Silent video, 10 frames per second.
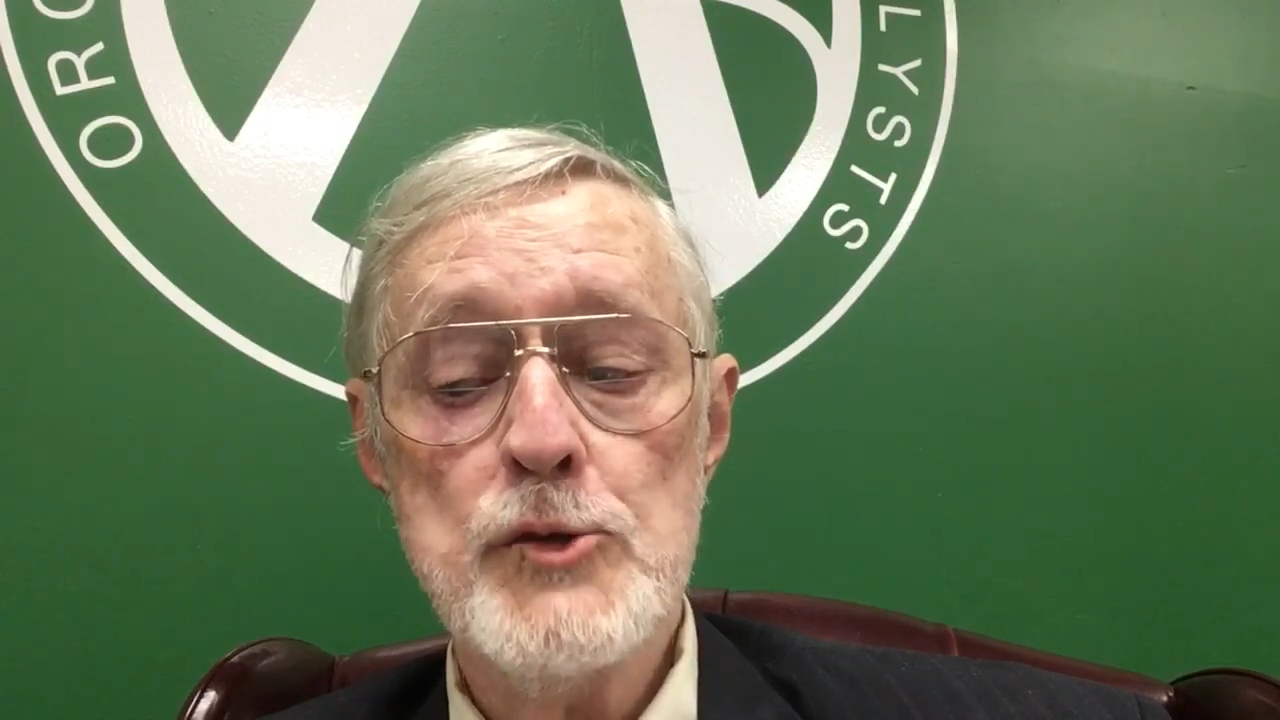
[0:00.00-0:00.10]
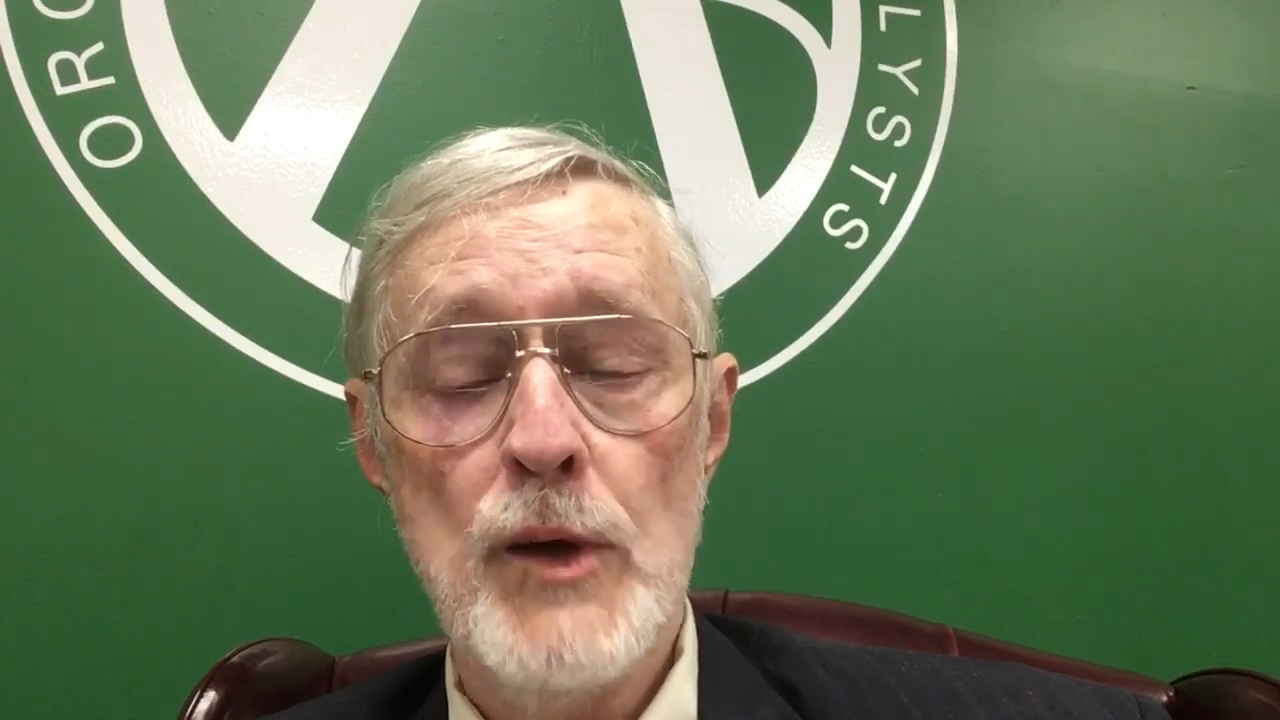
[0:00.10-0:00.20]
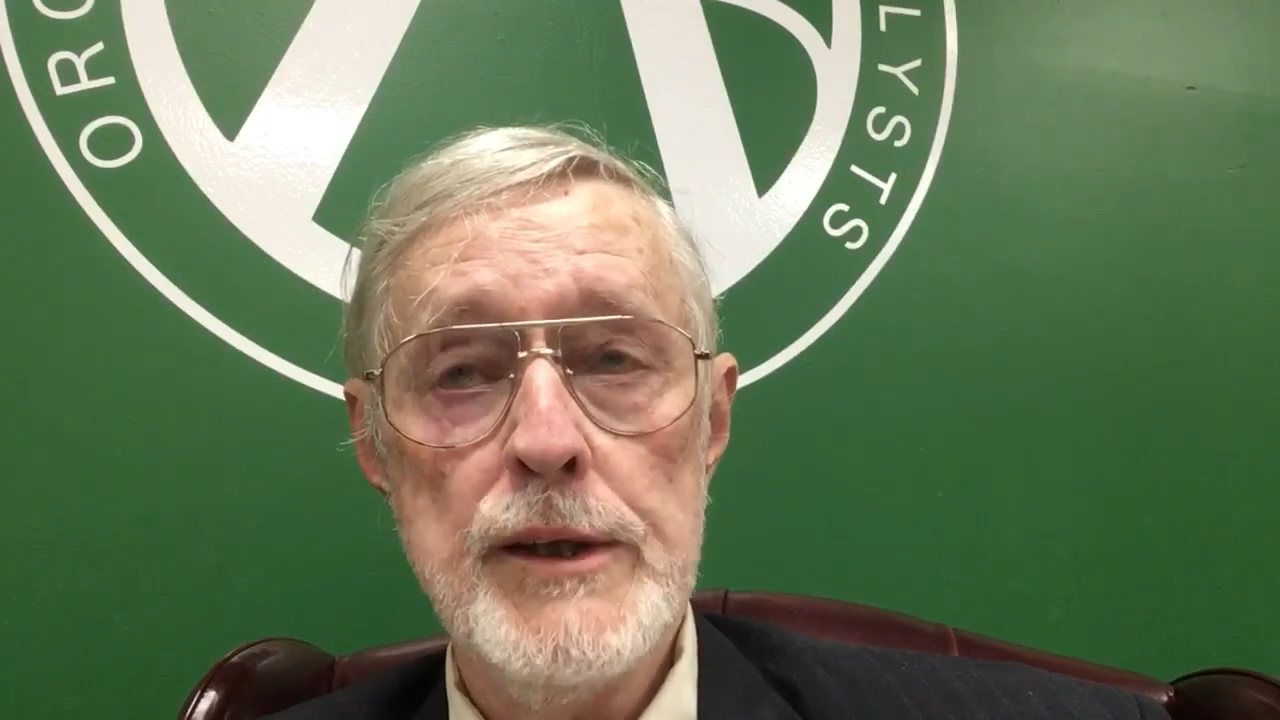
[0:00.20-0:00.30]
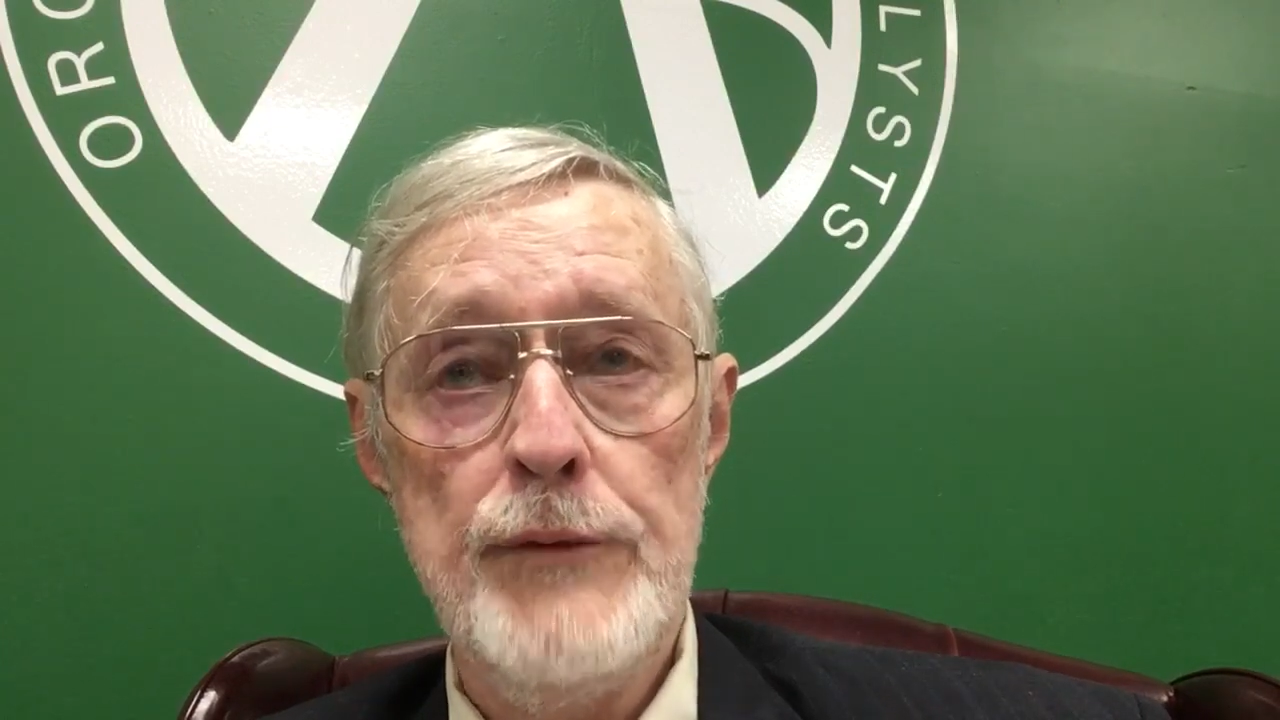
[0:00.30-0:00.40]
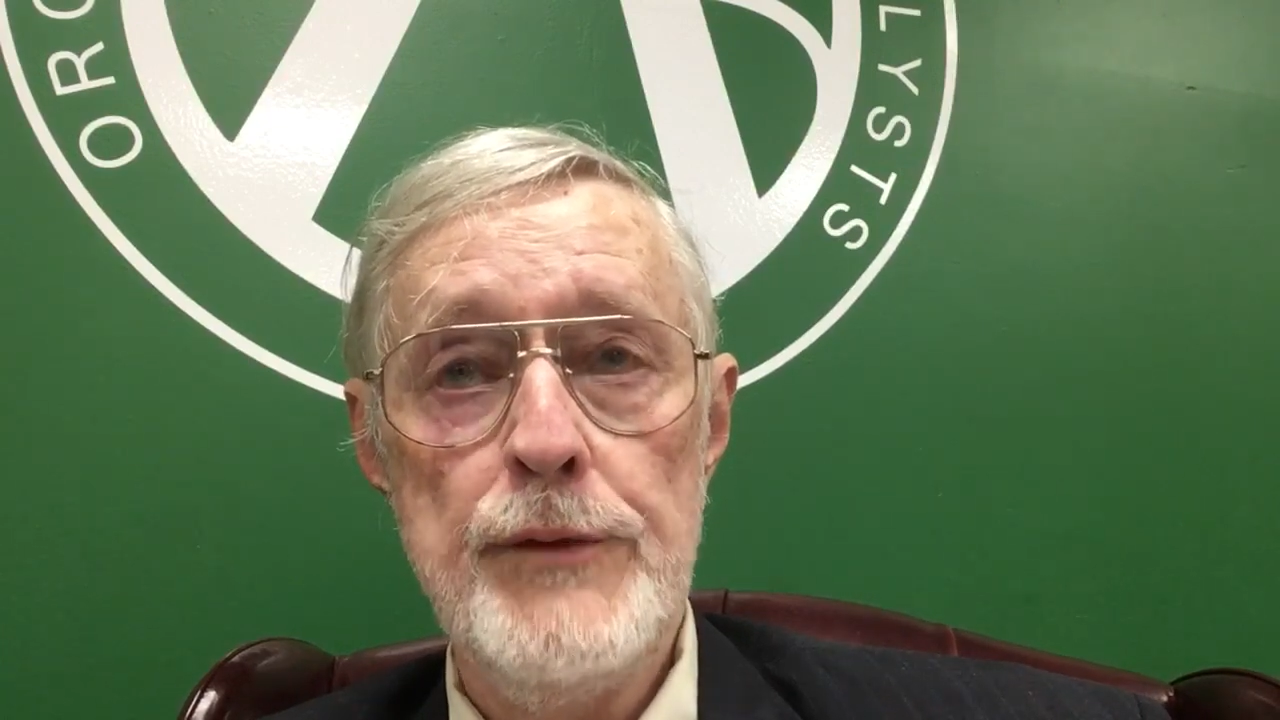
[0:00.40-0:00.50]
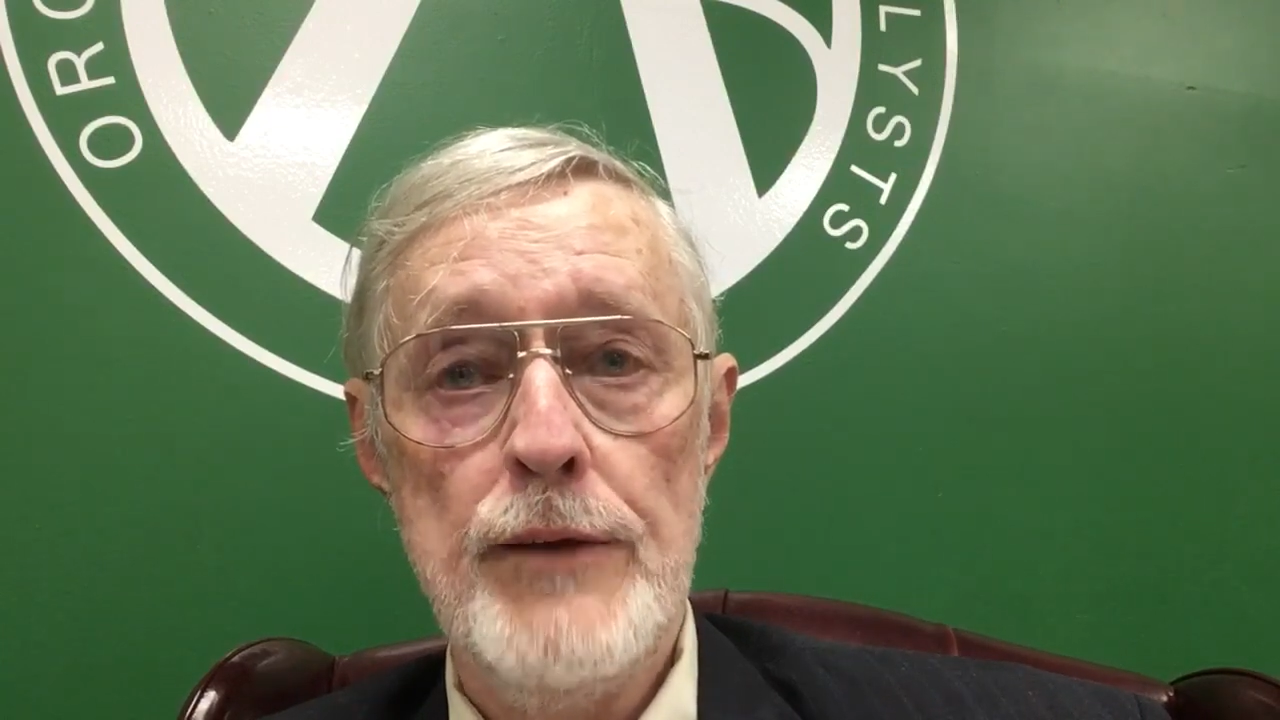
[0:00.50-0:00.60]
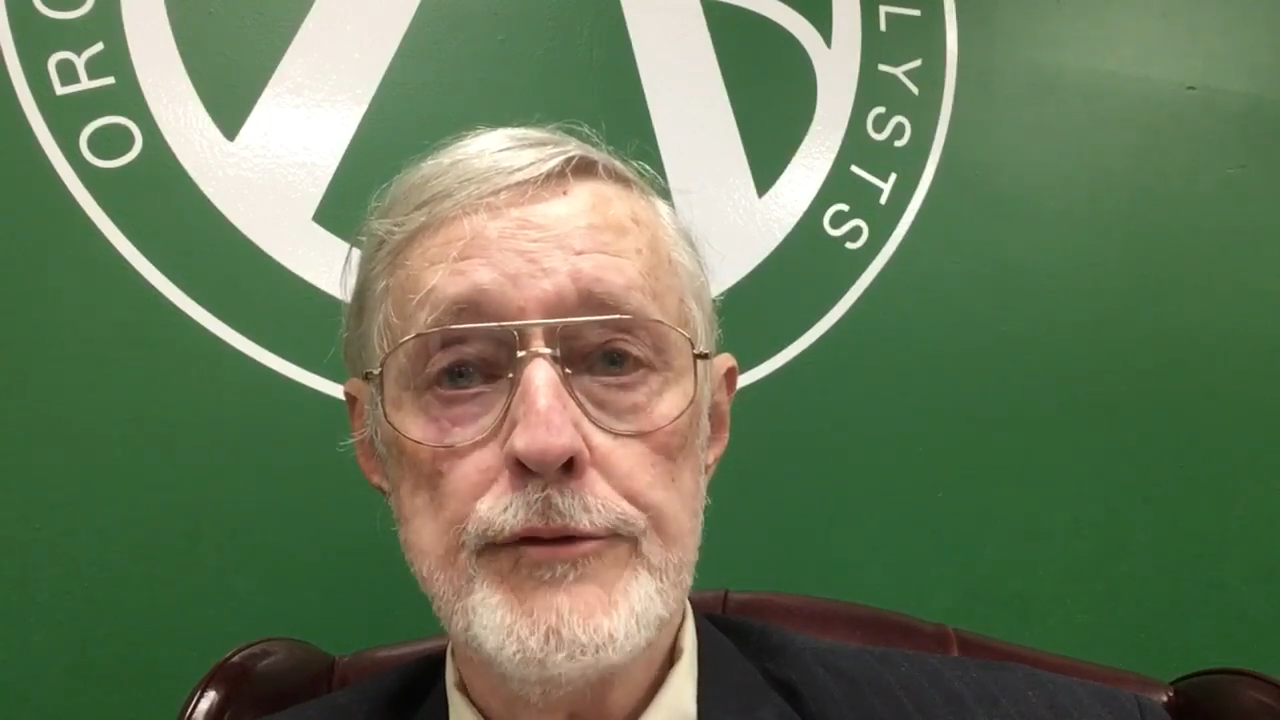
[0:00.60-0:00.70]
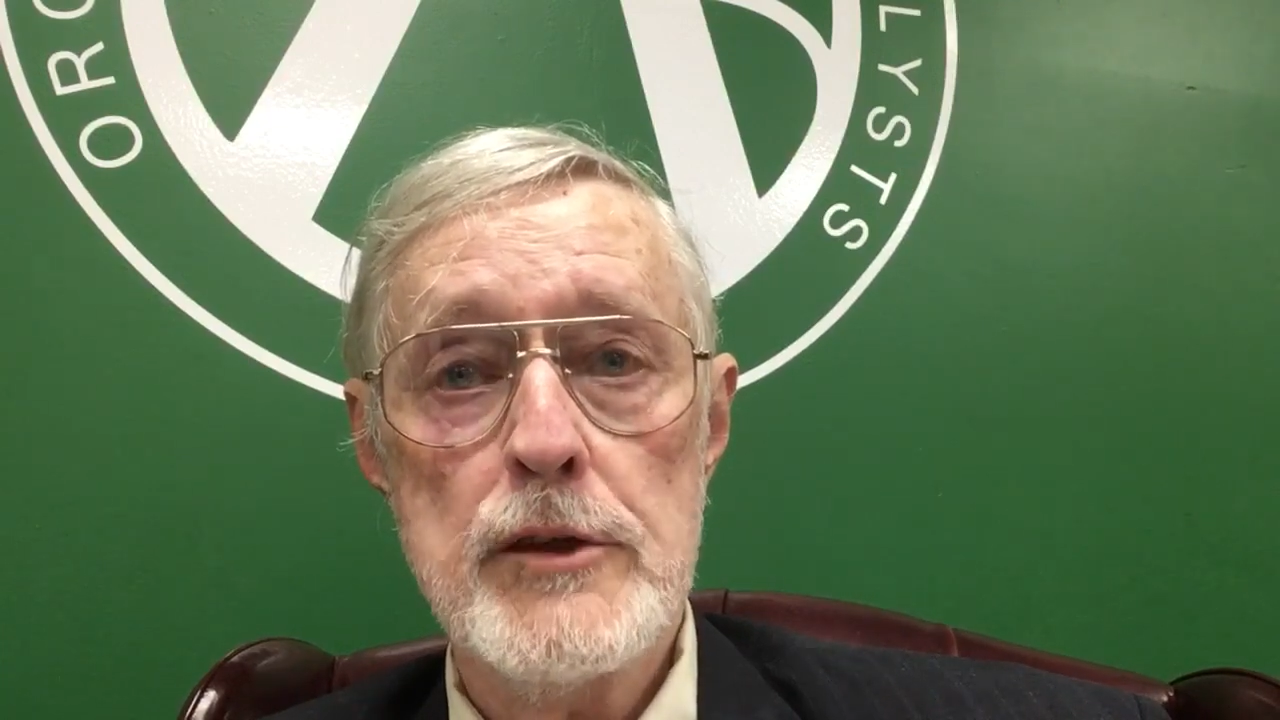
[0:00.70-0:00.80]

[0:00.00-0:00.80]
25th,